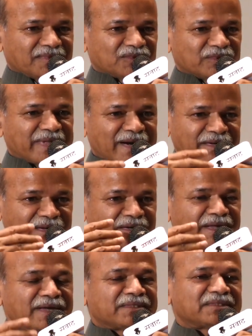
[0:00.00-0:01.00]
So that
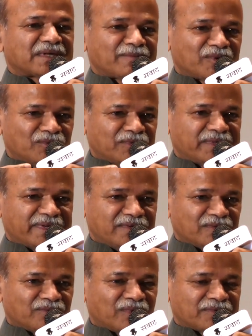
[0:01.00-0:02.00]
indications I'm going to tell you,
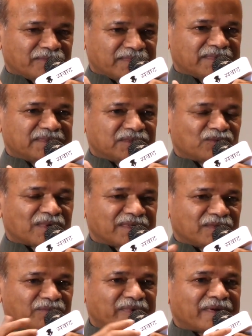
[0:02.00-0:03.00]
what this is, what
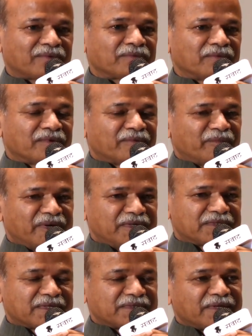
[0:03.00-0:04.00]
we have been
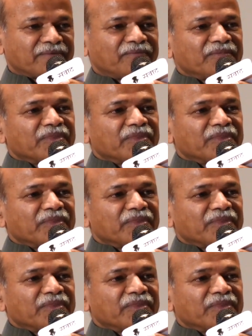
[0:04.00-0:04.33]
discussing.